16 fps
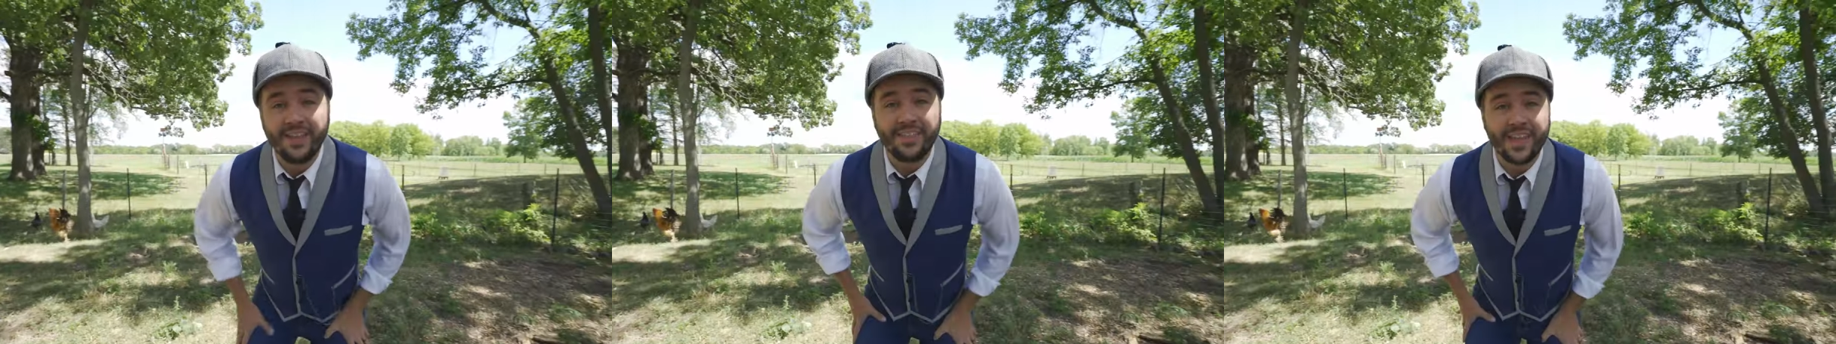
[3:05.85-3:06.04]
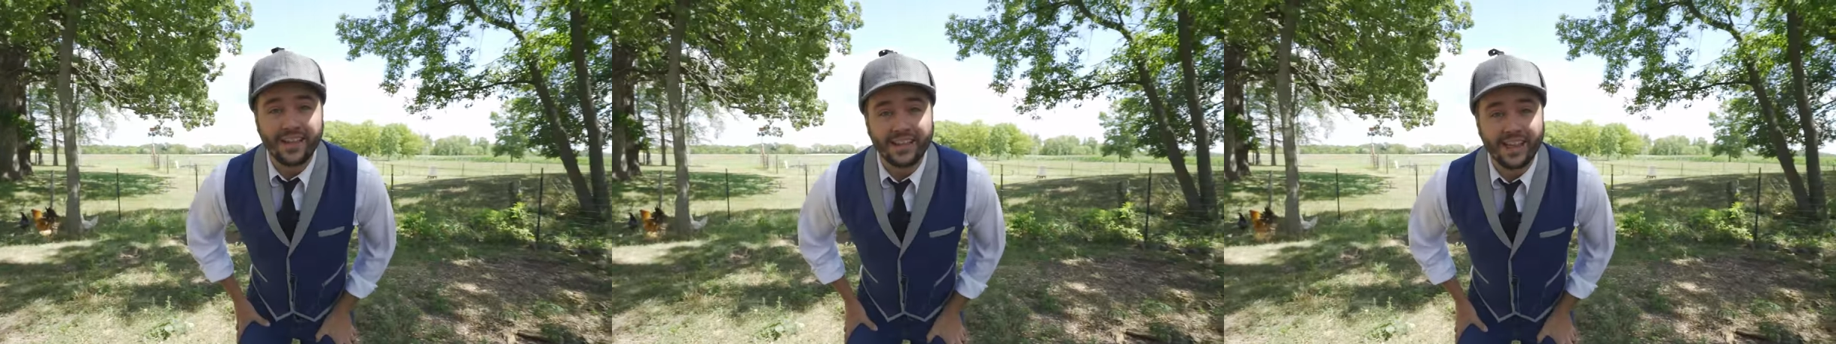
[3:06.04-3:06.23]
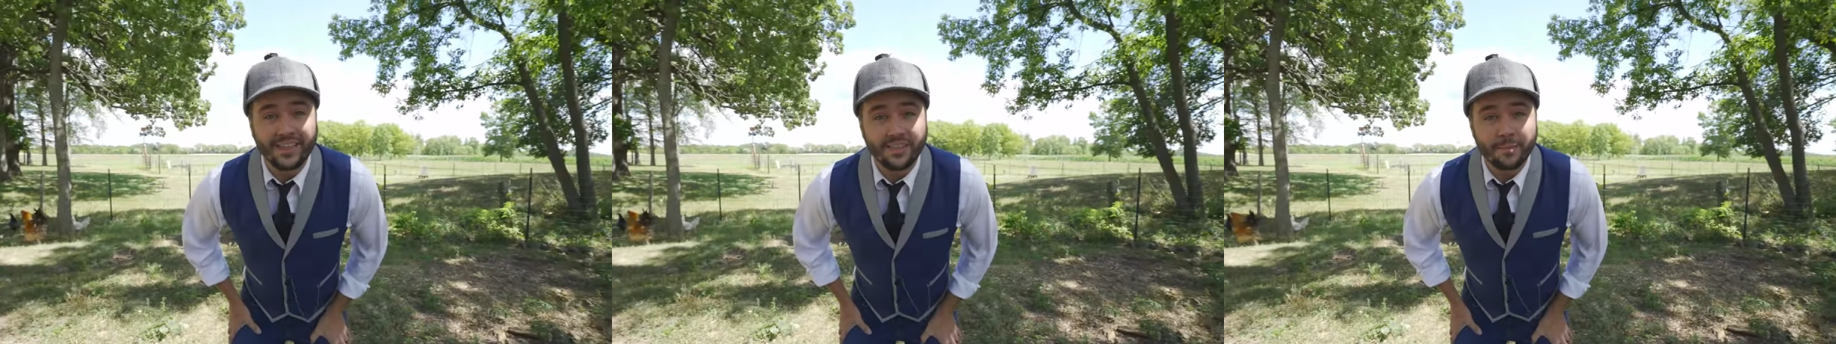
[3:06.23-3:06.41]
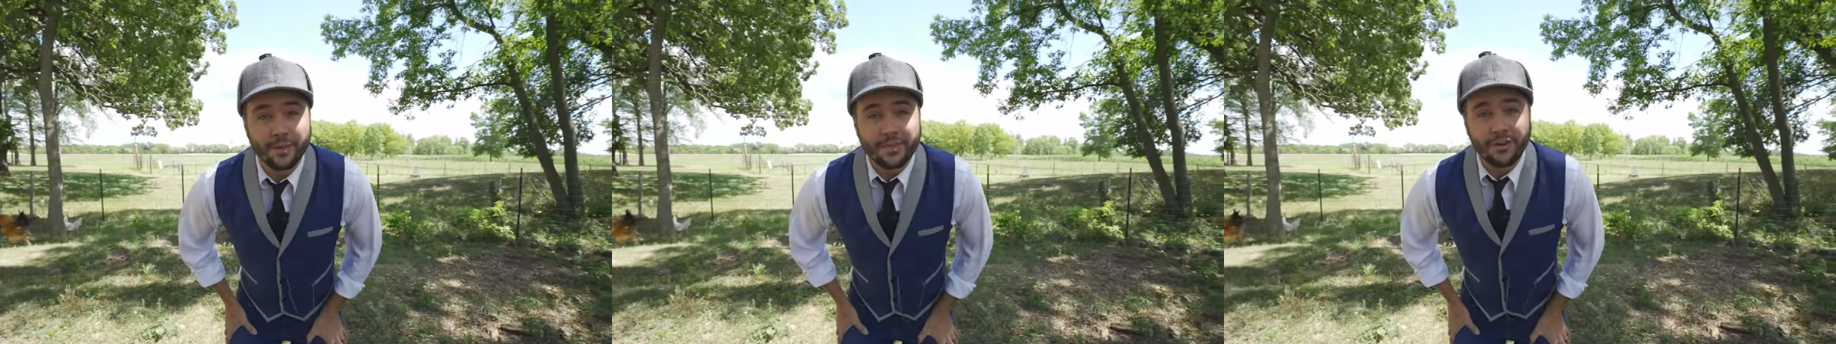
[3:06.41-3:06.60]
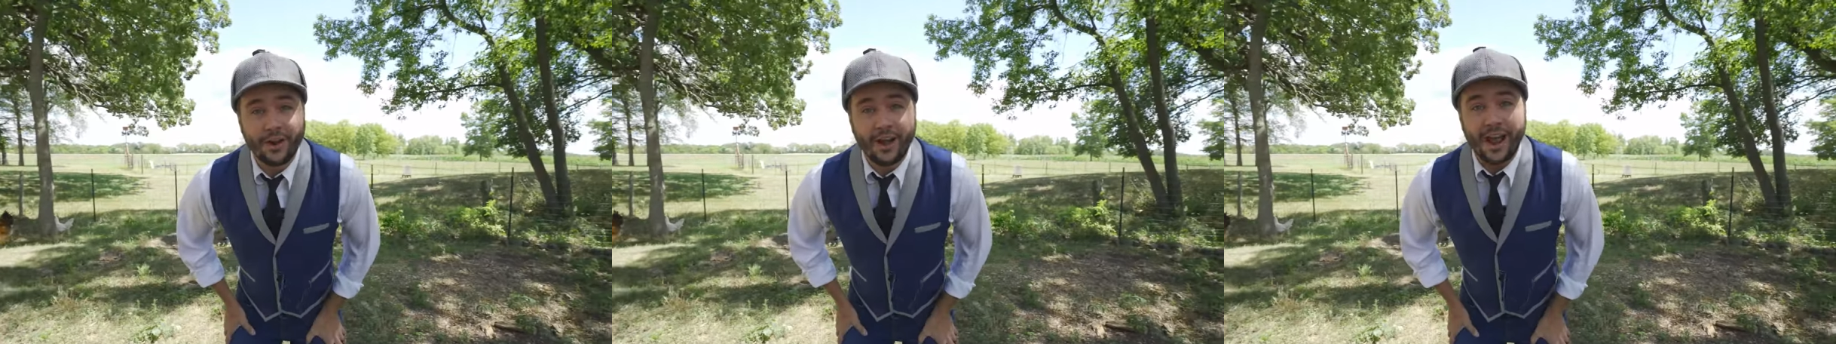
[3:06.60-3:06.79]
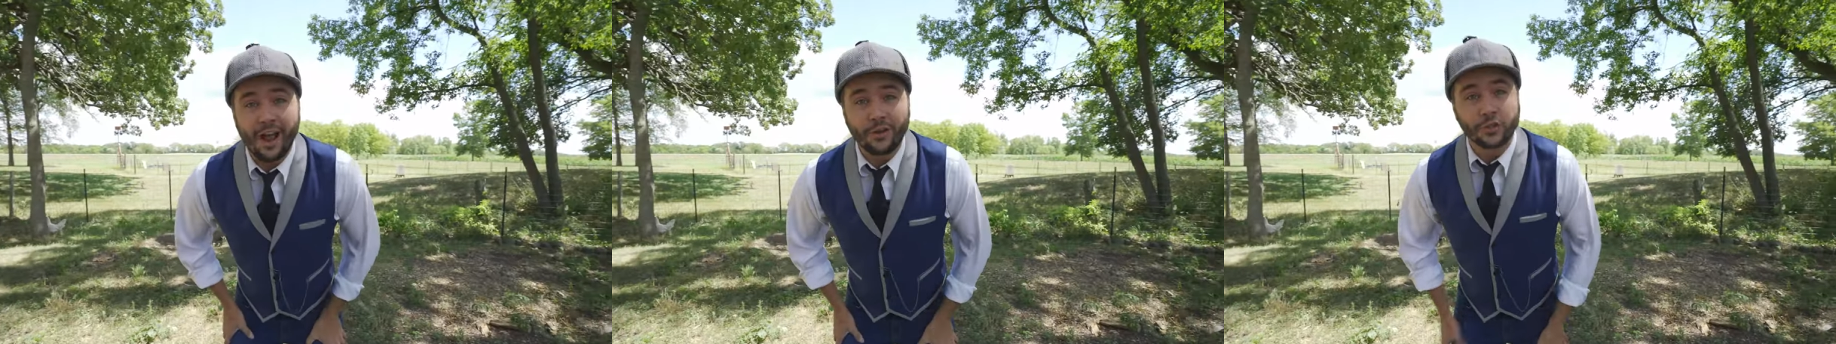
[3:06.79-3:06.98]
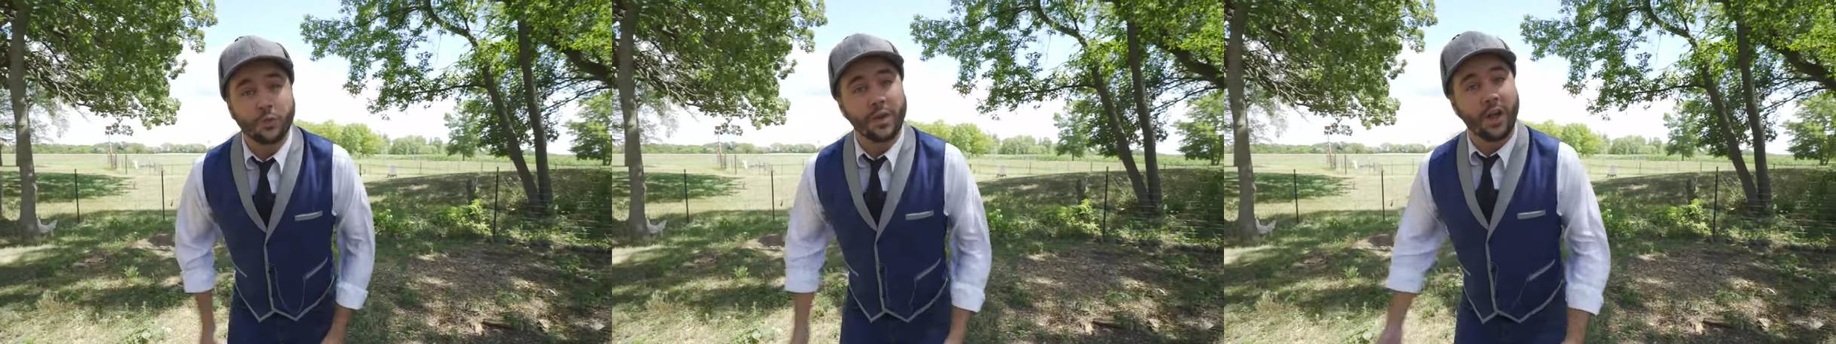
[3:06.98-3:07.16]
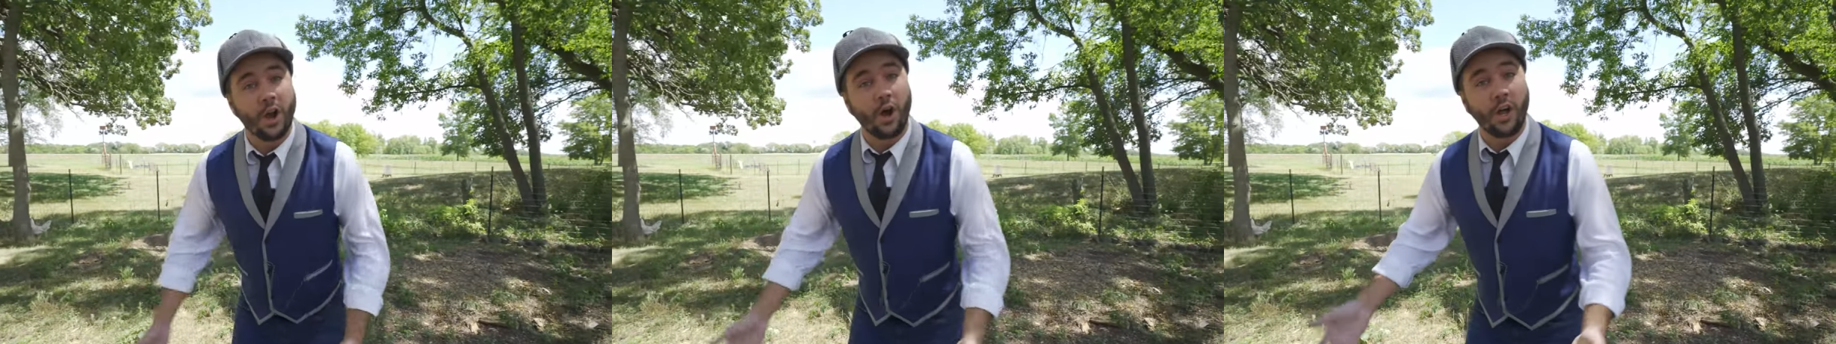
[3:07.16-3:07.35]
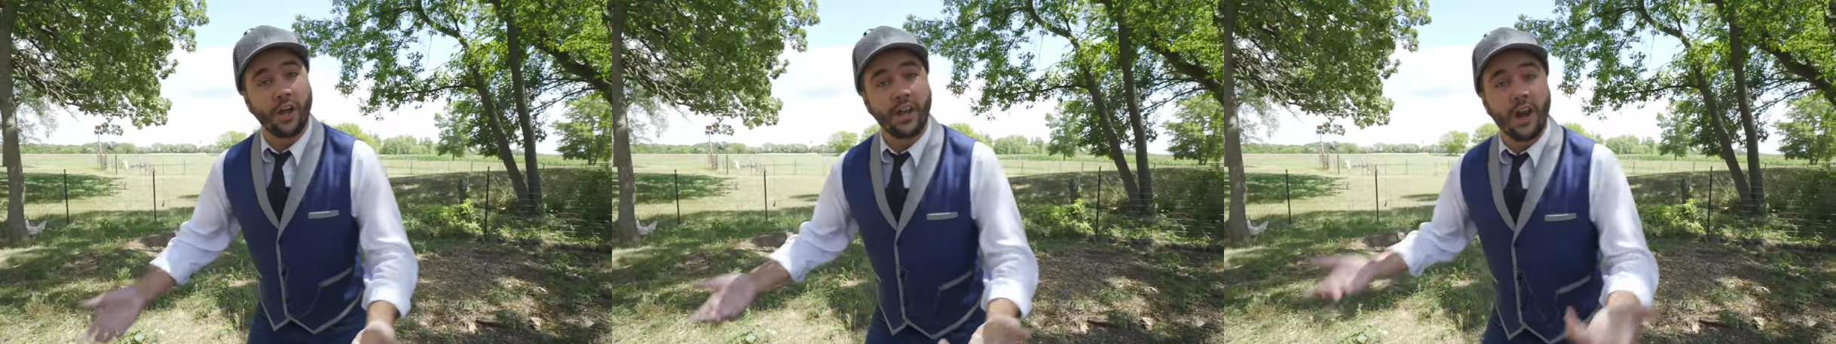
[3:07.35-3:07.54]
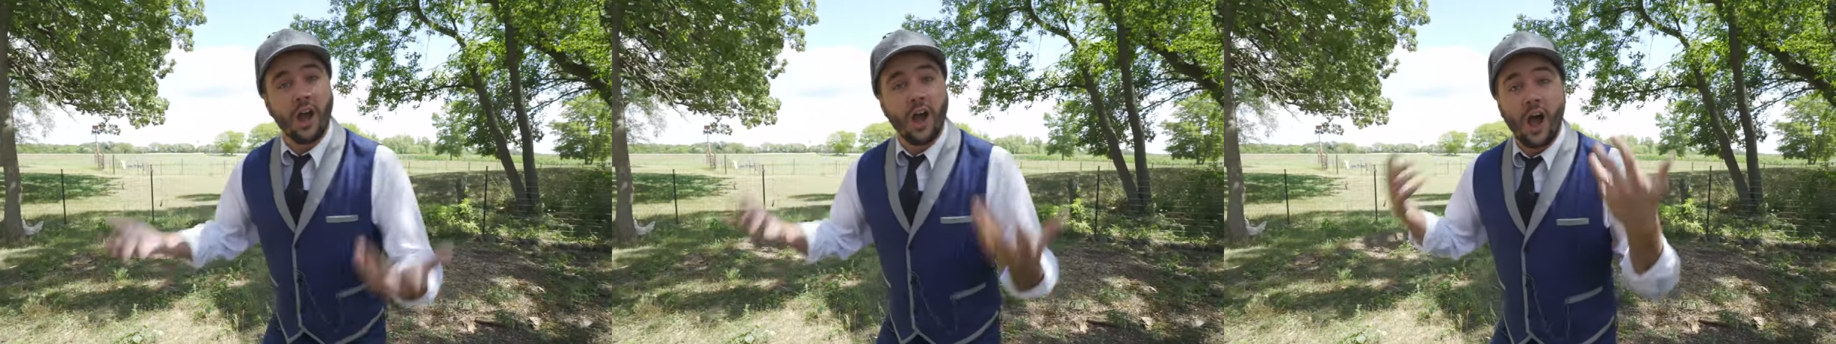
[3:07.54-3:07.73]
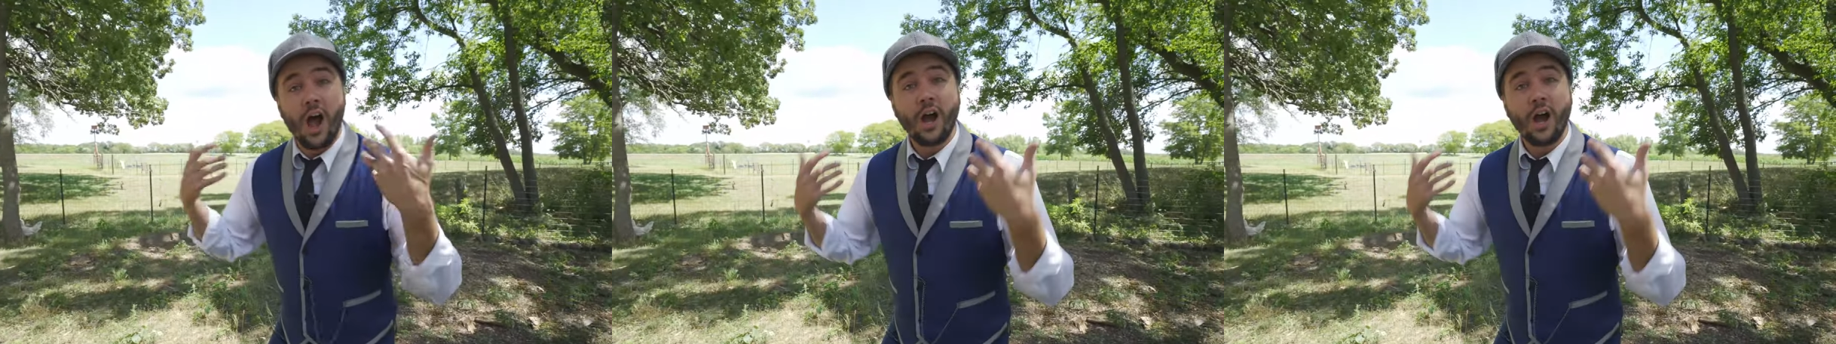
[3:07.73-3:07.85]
They lay them in their house. We call it